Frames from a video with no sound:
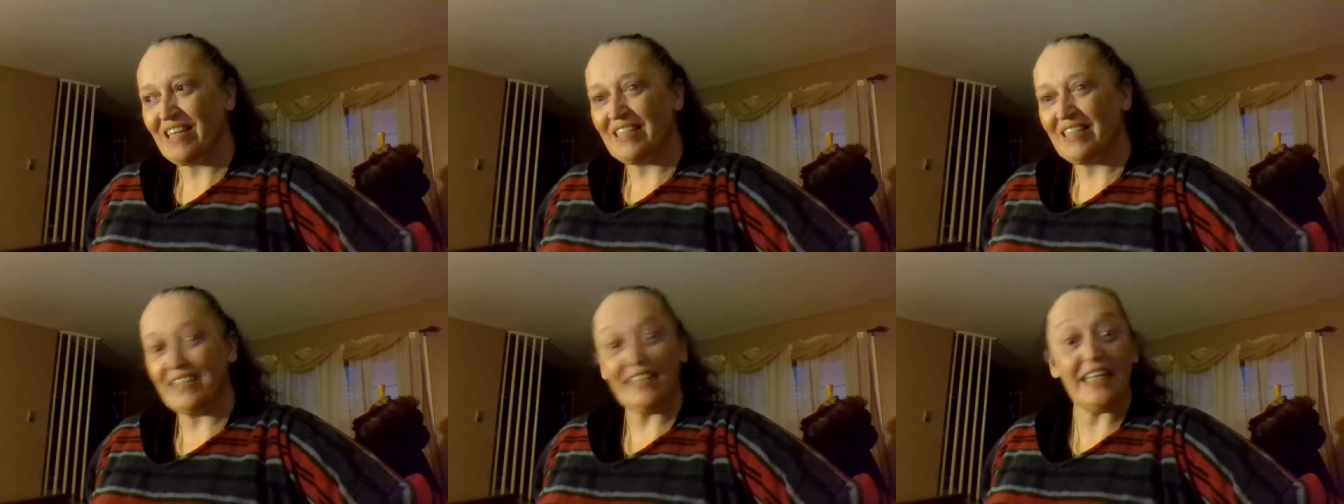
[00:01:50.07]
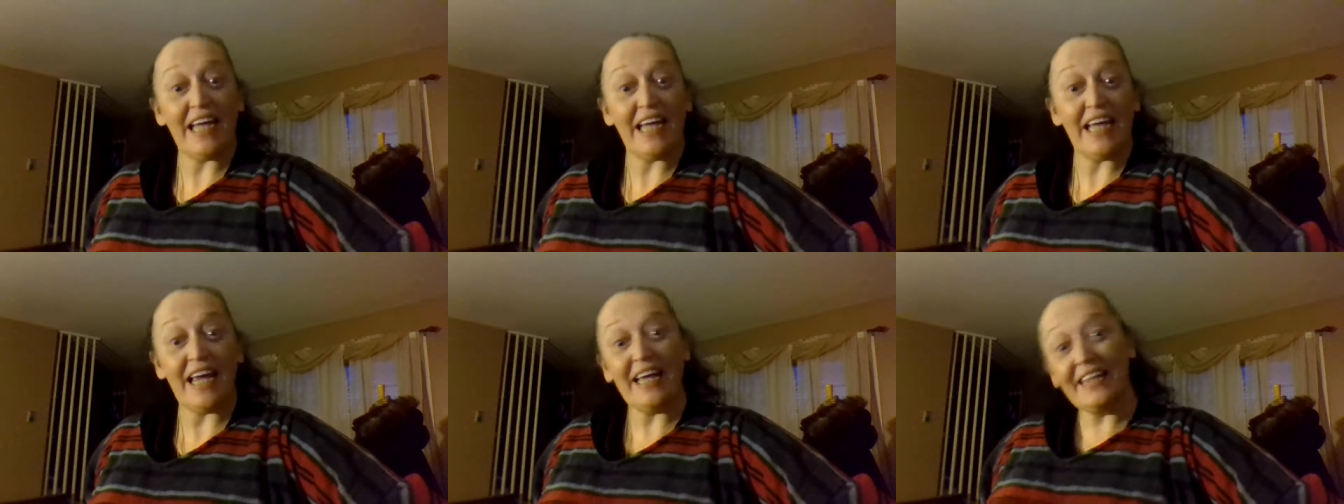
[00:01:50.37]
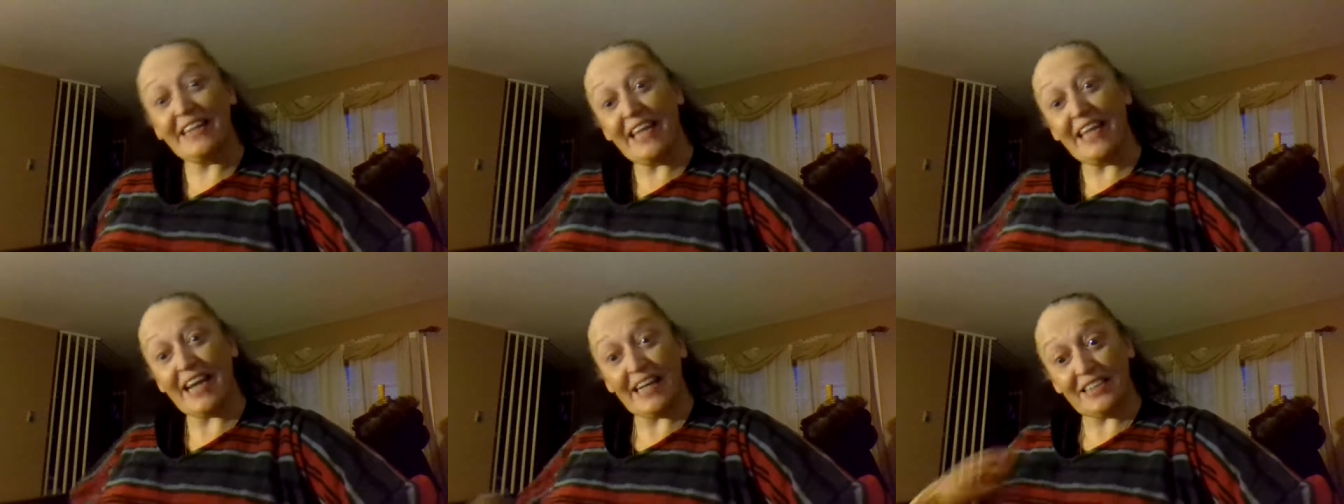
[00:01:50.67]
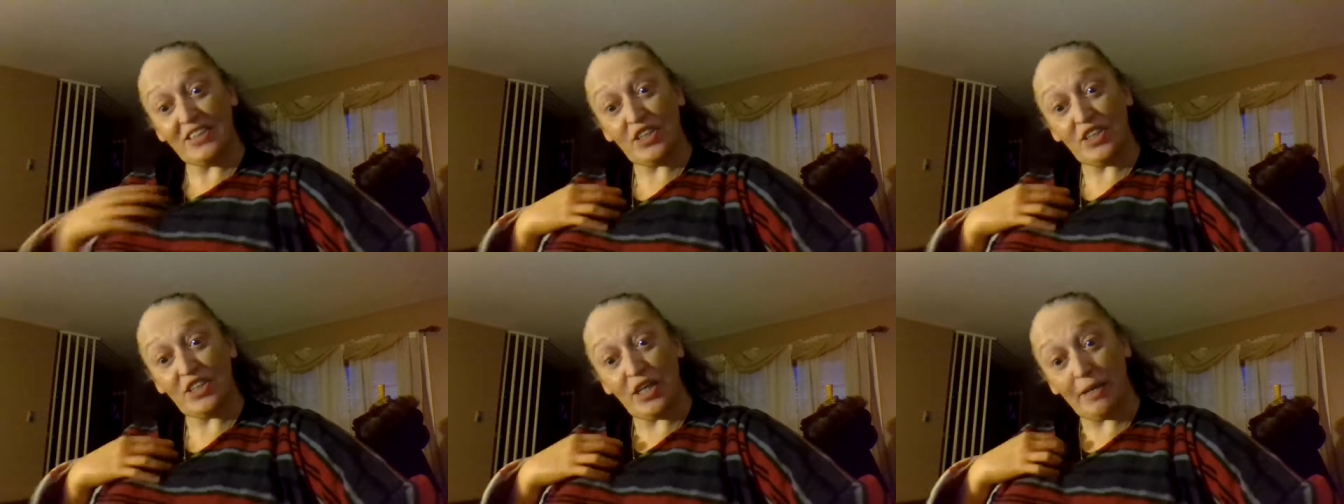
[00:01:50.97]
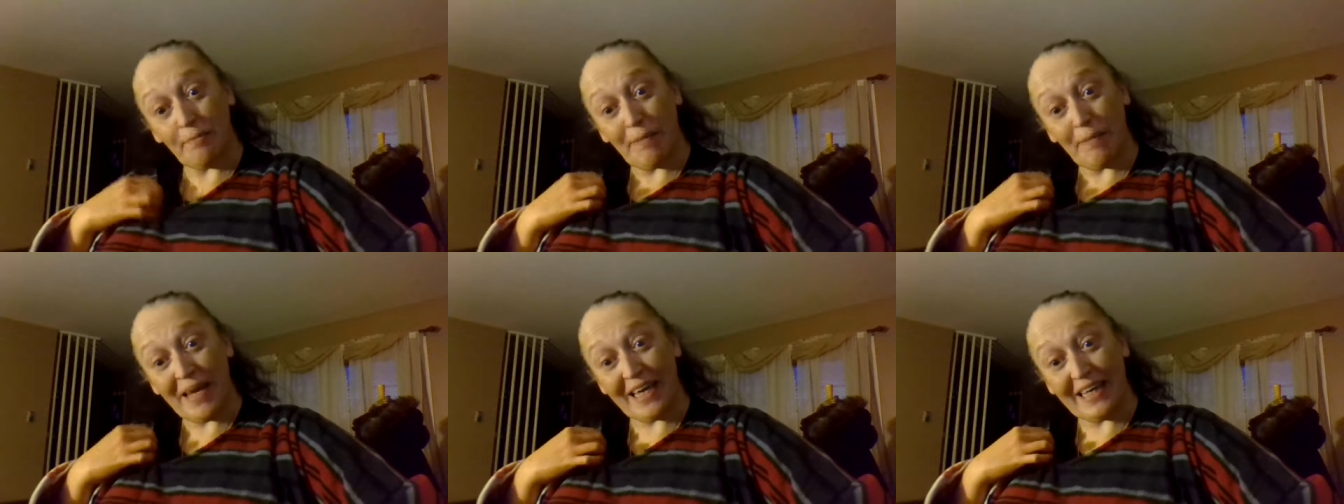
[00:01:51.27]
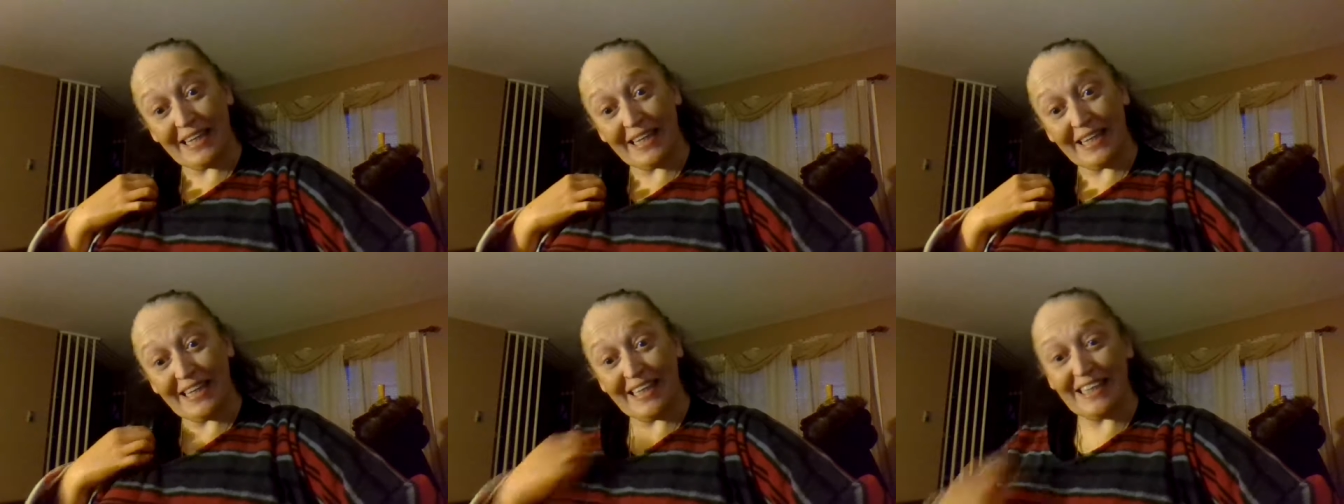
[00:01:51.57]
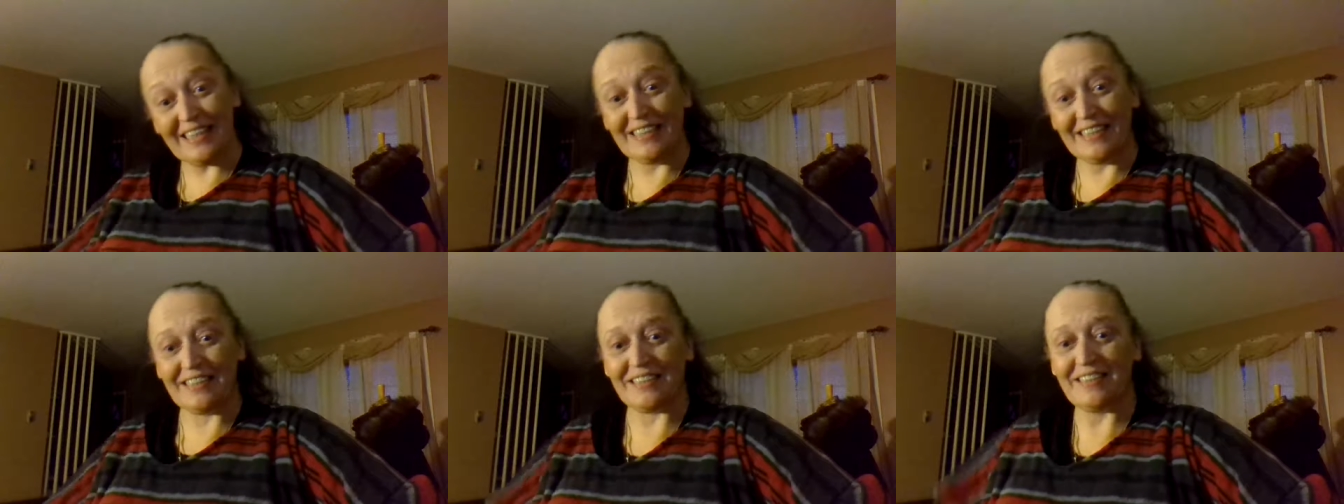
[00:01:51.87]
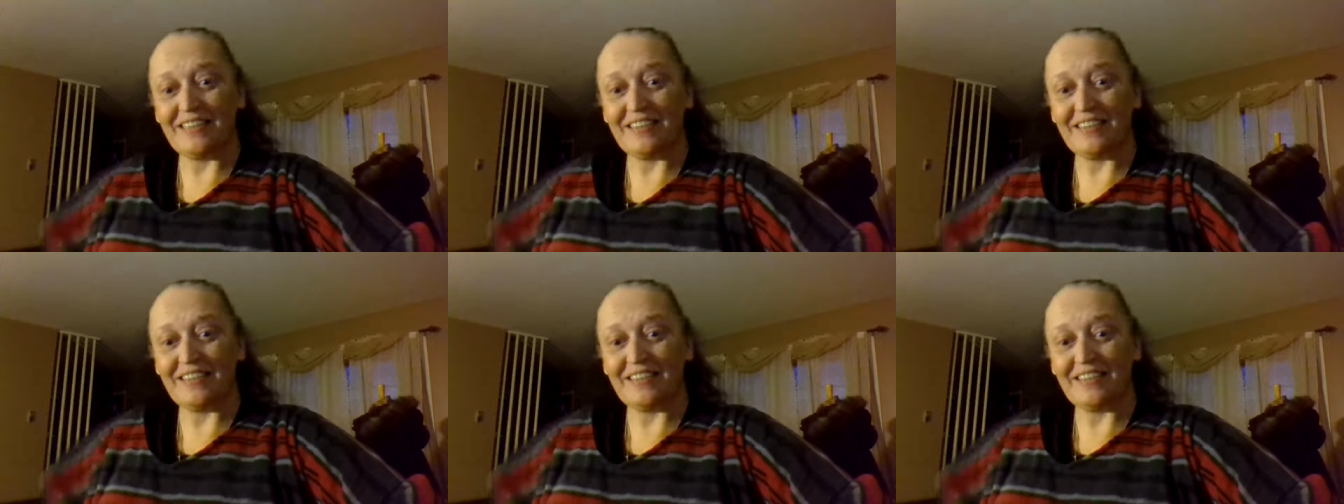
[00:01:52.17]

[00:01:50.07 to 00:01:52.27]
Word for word: see, and then I started making this.